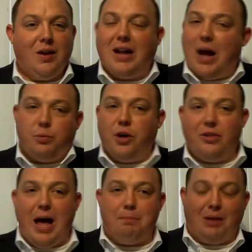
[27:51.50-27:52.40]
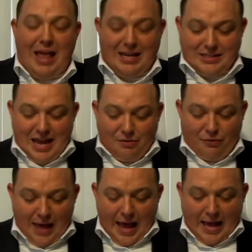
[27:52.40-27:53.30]
God will not bless that
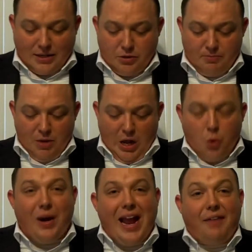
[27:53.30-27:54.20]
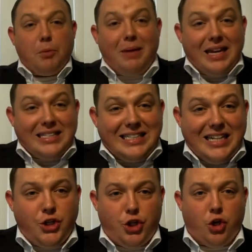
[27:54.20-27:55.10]
fast. We have to be
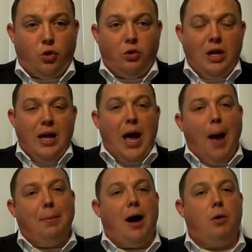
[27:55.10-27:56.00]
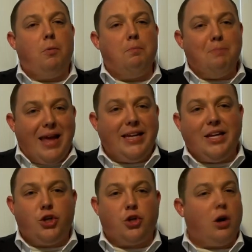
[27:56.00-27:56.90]
intentional about
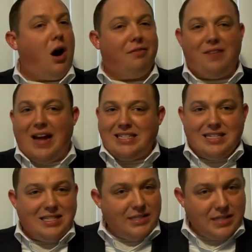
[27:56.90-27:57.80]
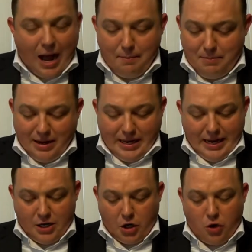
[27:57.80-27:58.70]
making sure our fast is not
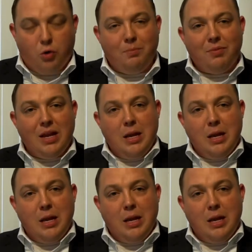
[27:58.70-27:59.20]
mechanical,